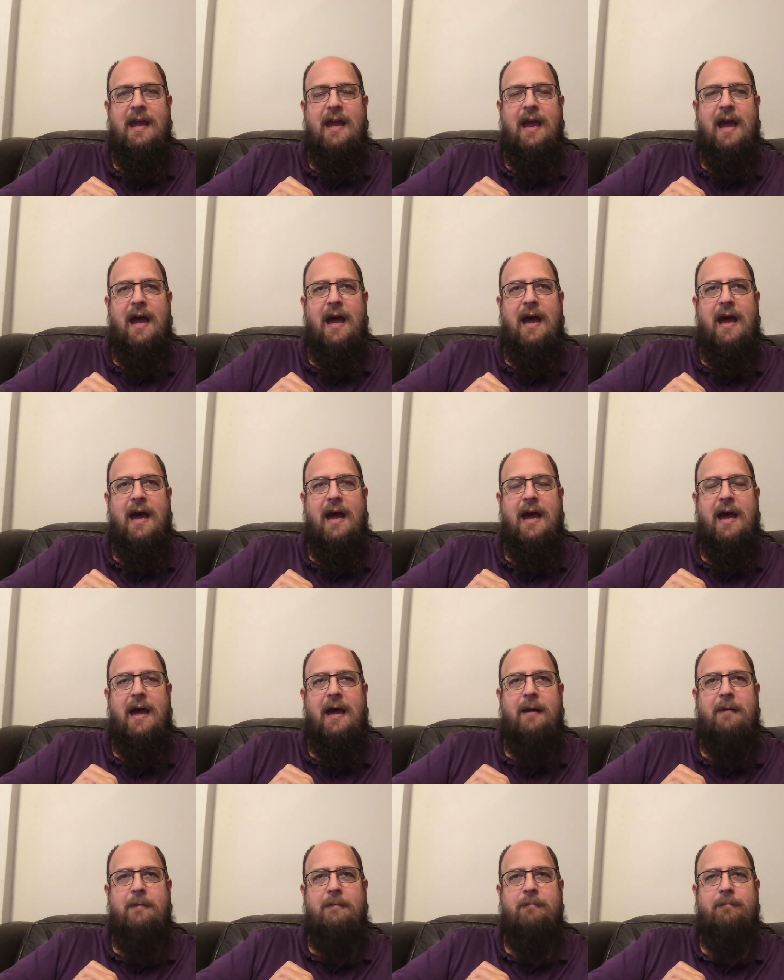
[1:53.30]

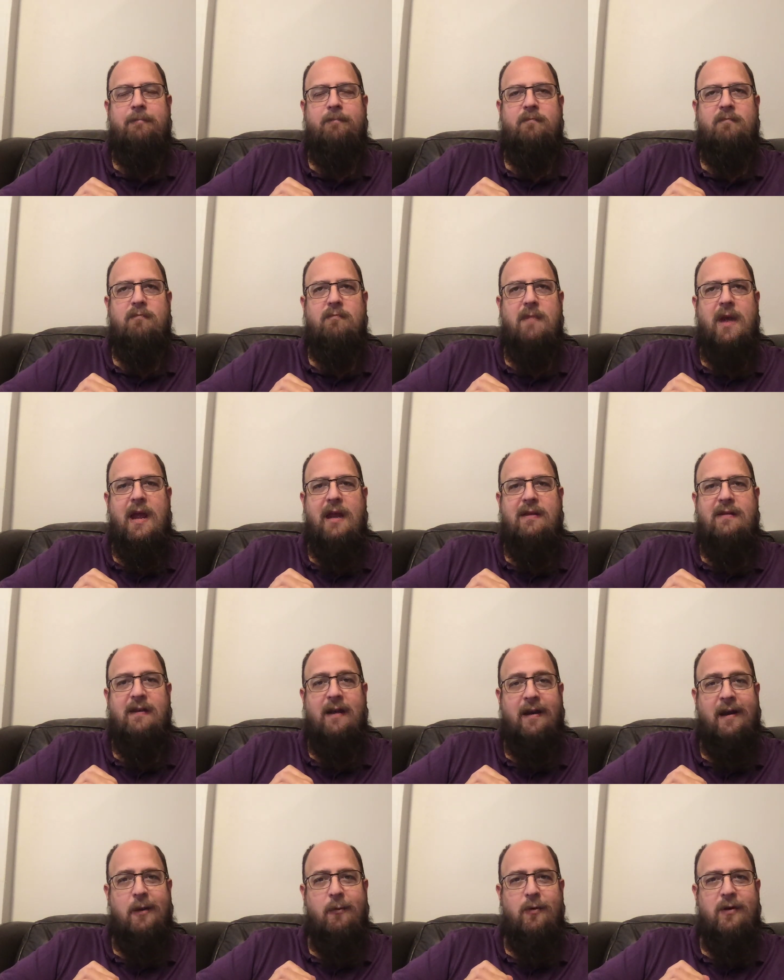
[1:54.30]
Uh, man,
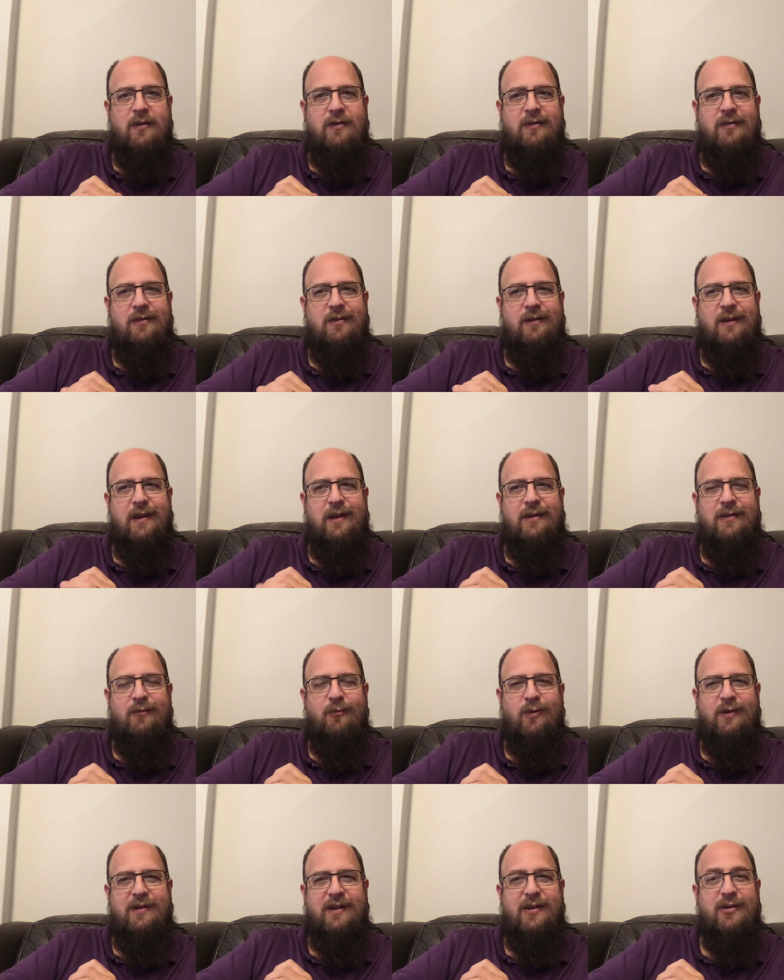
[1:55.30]
Sunday was is,
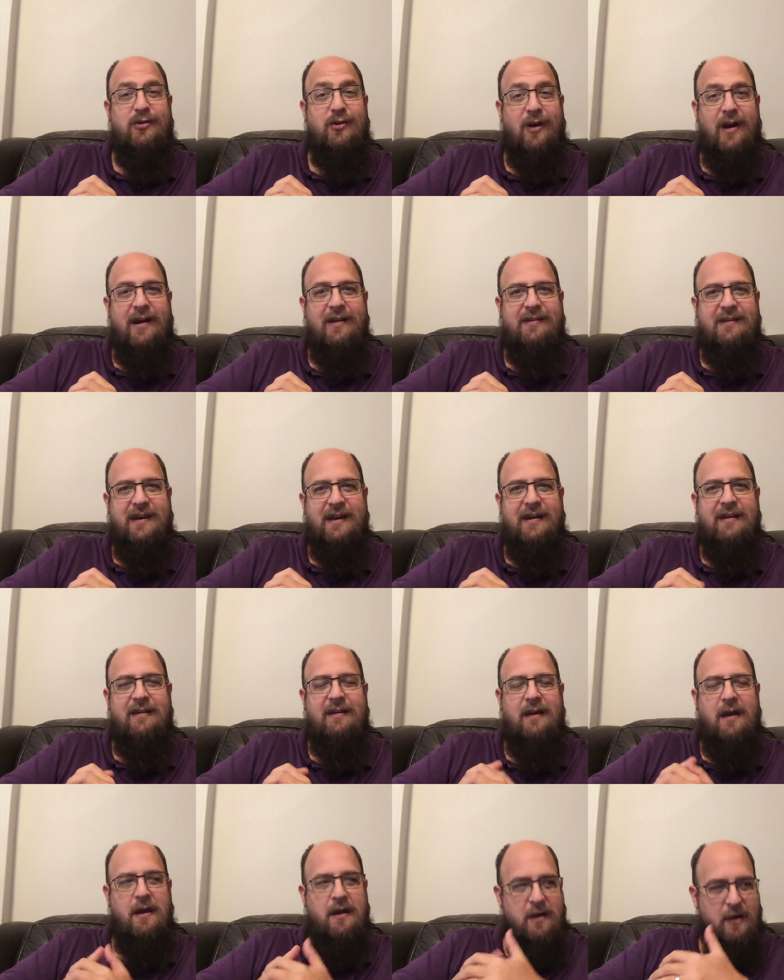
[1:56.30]
was
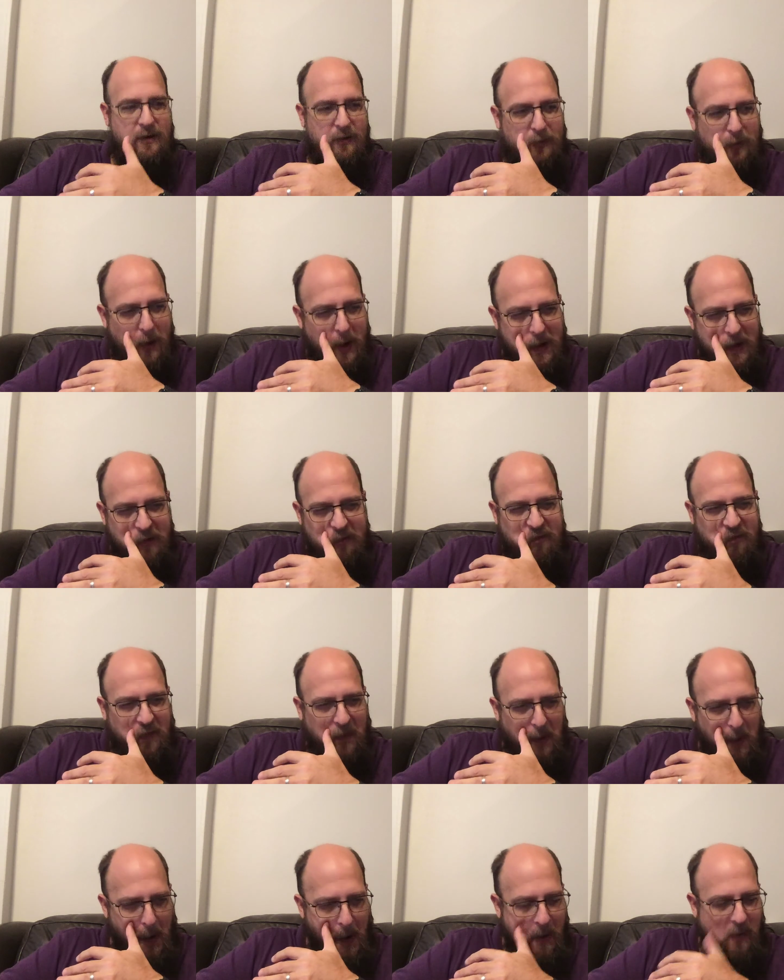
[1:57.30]
interesting. Uh, trying to
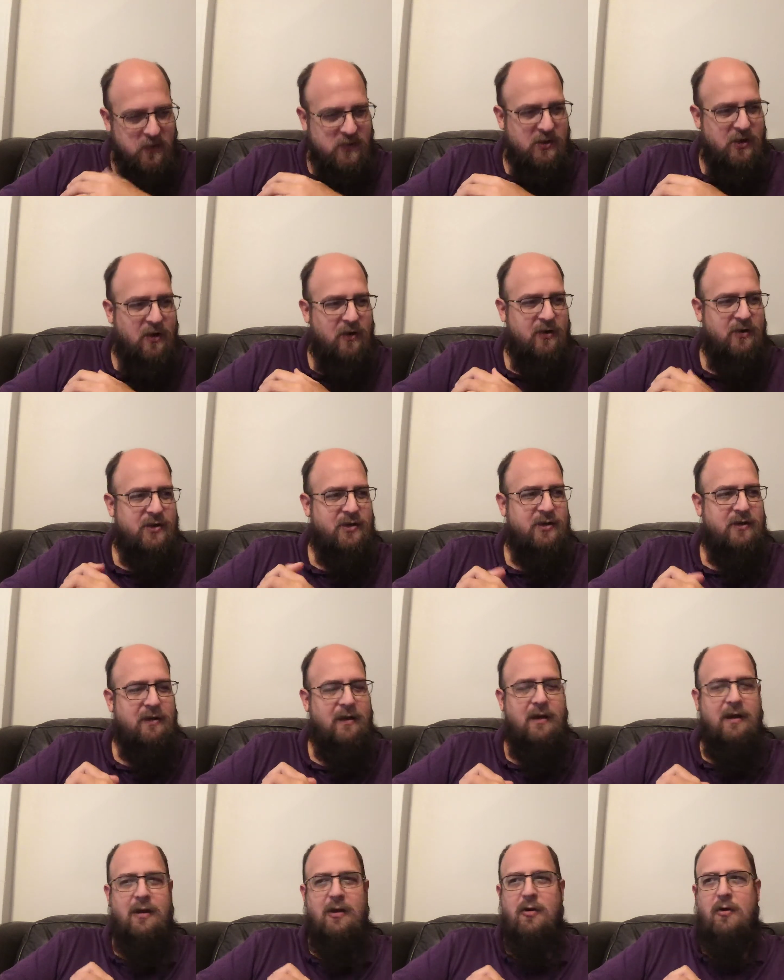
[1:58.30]
figure out church,
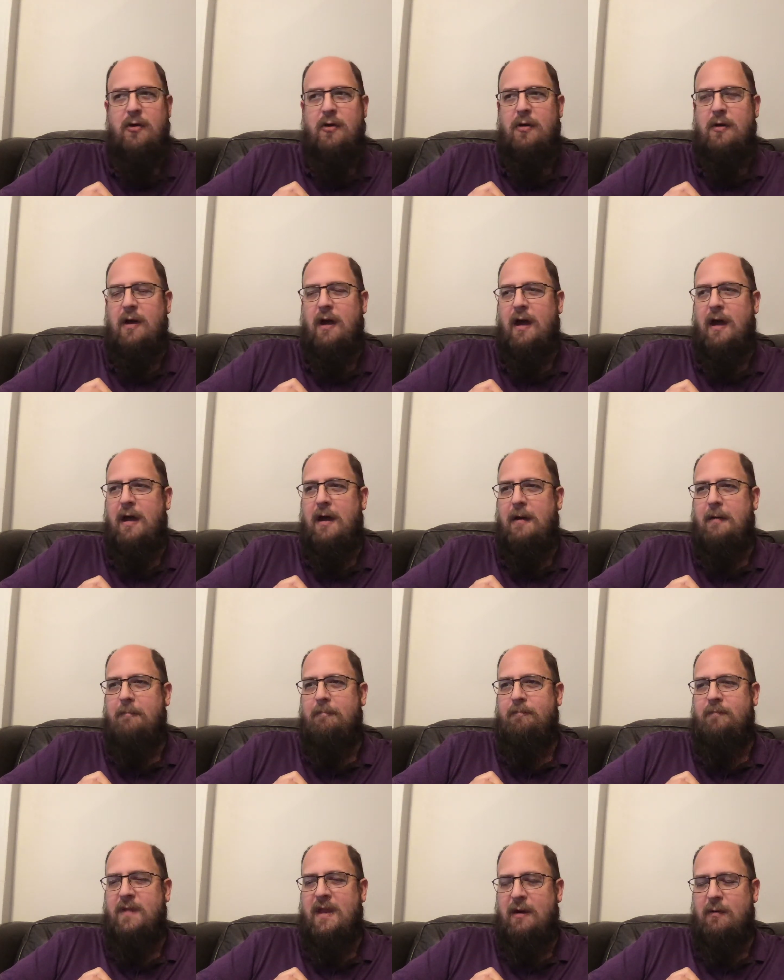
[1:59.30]

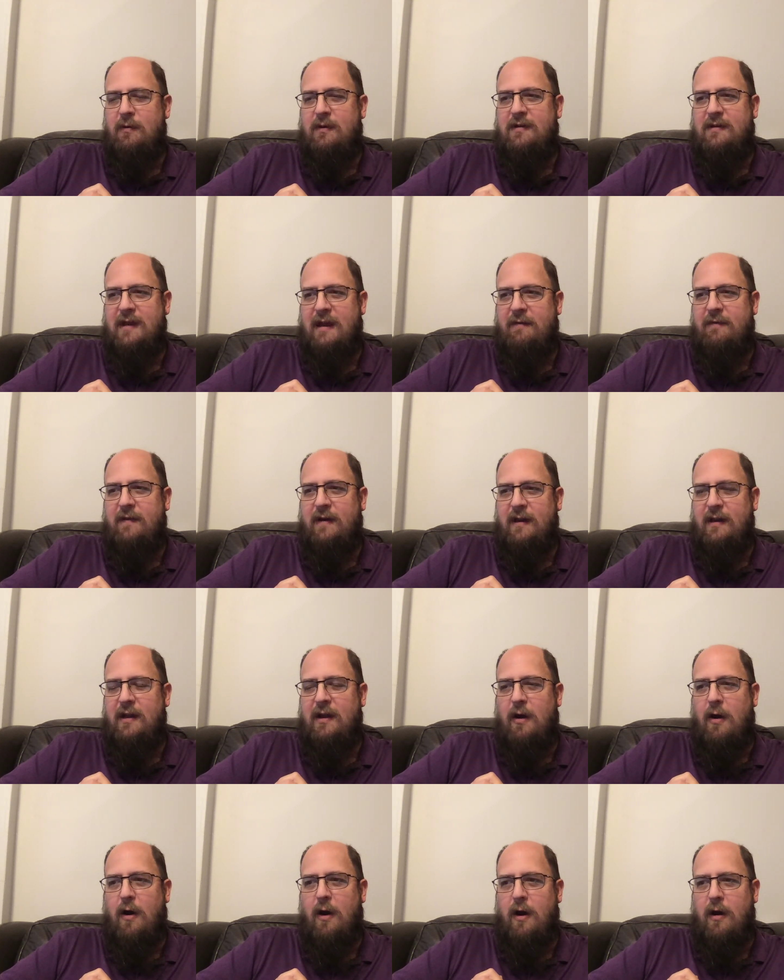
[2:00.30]
um, it was definitely
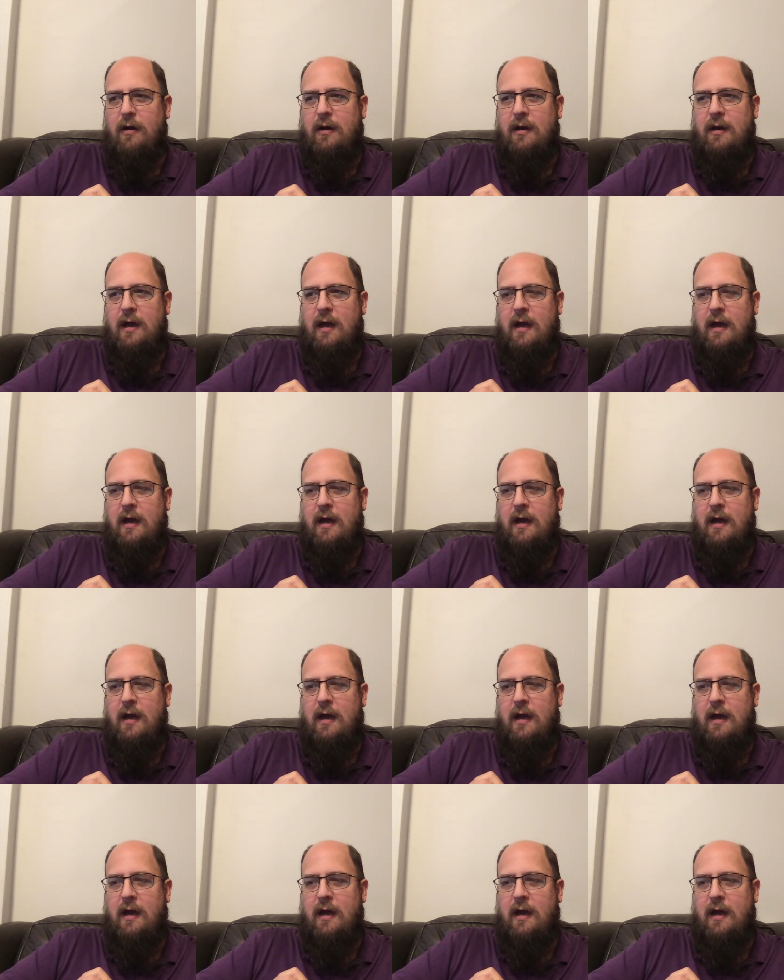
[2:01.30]
hard.